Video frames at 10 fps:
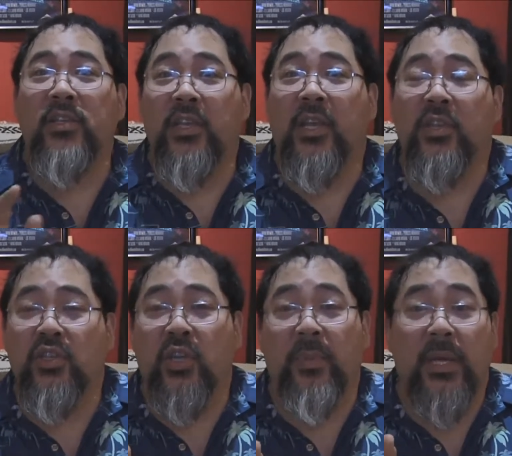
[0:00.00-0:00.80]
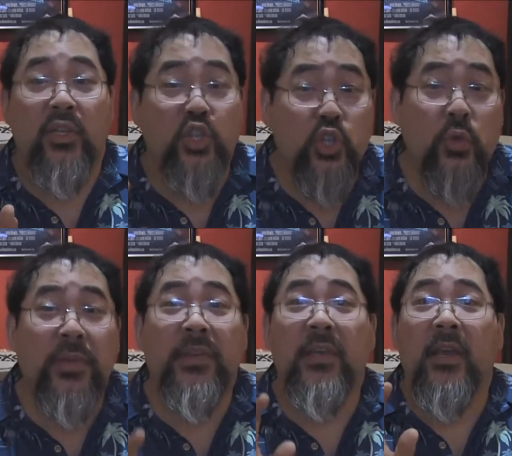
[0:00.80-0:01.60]
chicken should be
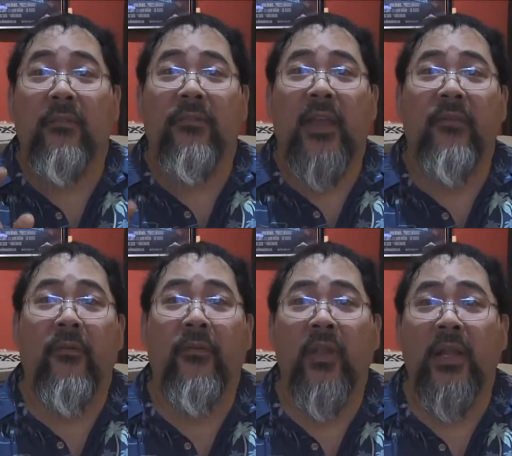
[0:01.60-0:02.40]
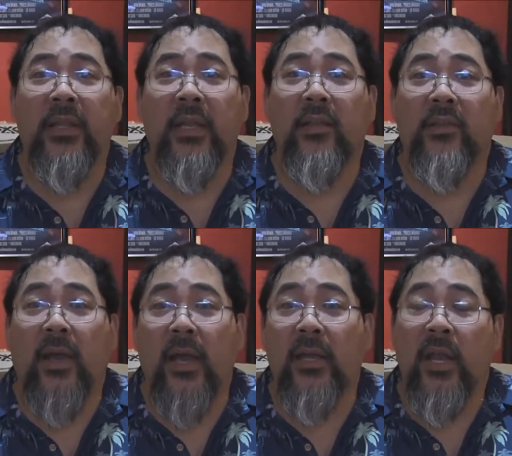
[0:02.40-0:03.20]
juicy and flavorful on the
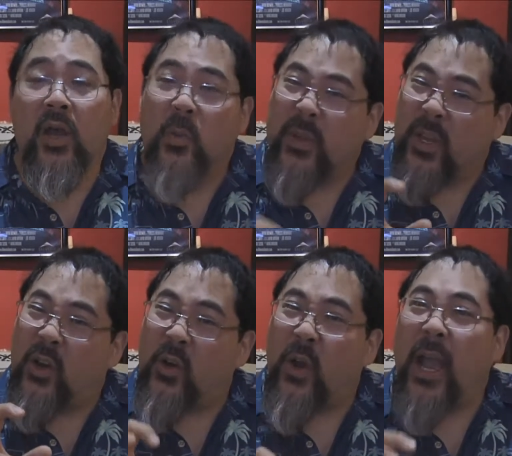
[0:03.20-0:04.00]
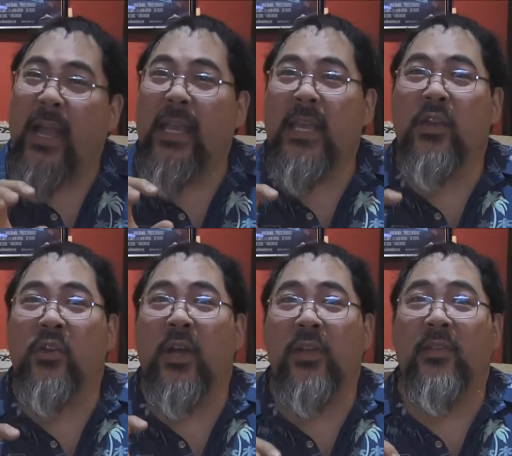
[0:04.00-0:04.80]
inside with a craggy
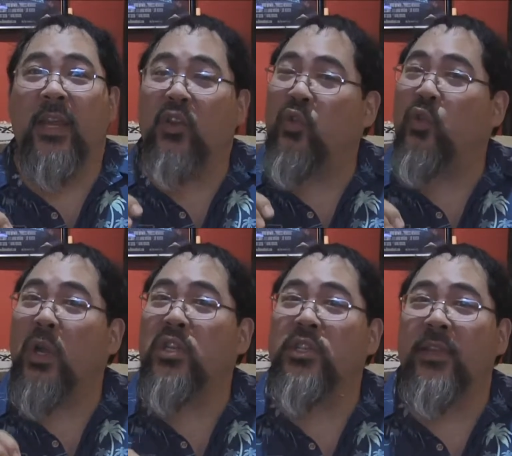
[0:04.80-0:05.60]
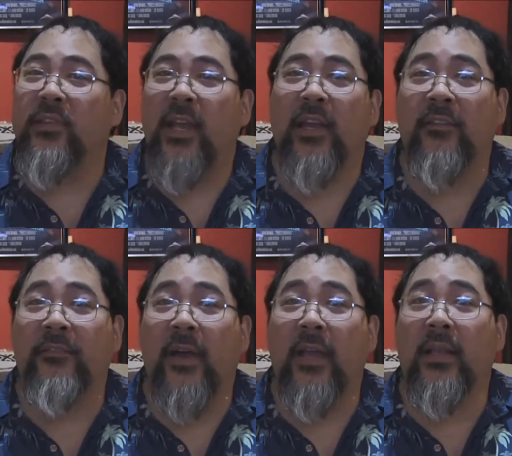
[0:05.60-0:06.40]
crust that crunches
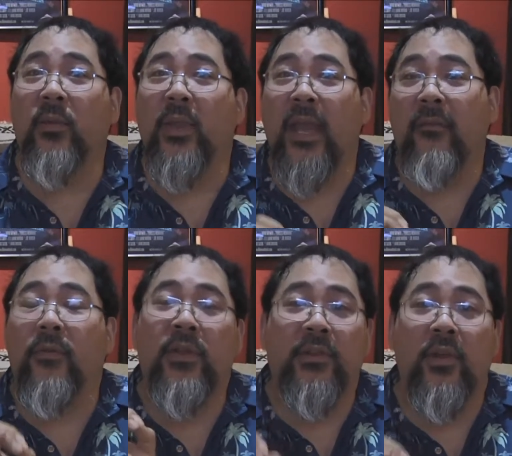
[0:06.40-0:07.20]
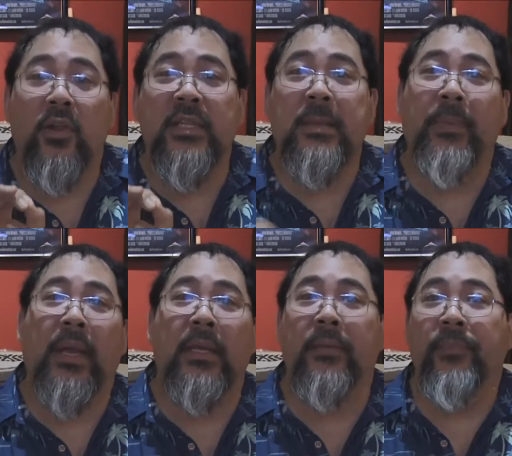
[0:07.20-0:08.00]
satisfyingly with every salty
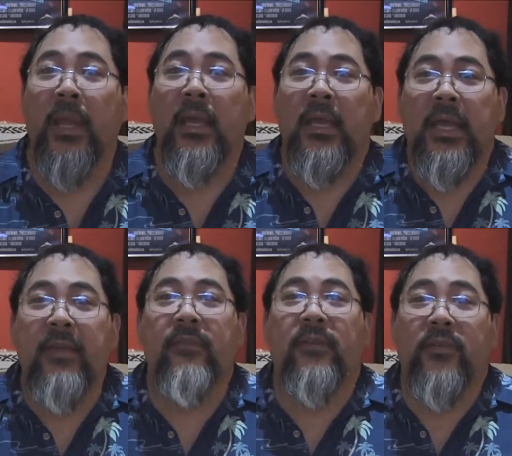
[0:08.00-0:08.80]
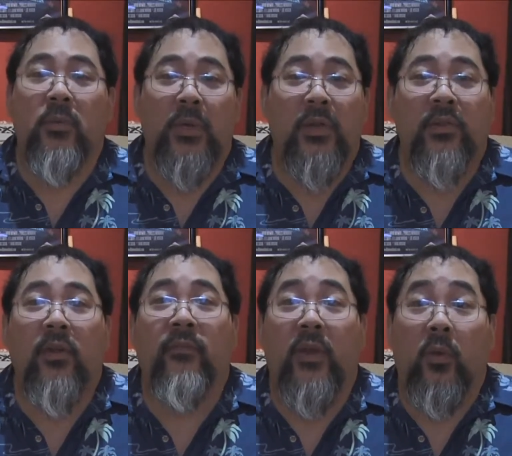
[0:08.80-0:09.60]
bite. Even if you were to
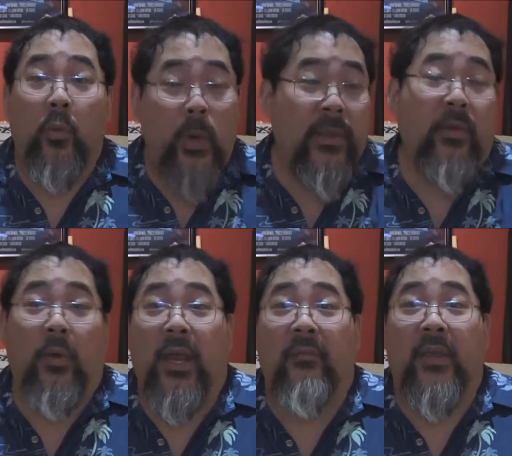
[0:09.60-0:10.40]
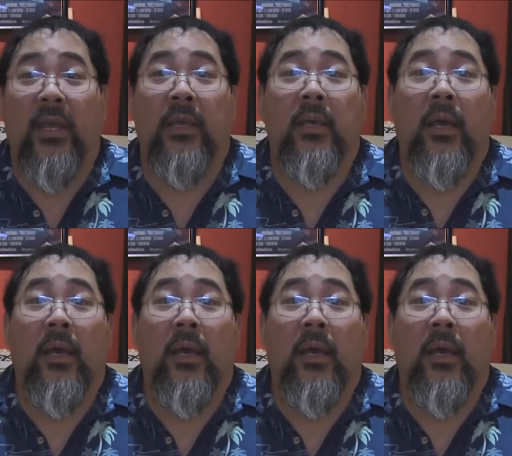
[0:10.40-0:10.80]
serve it with gravy,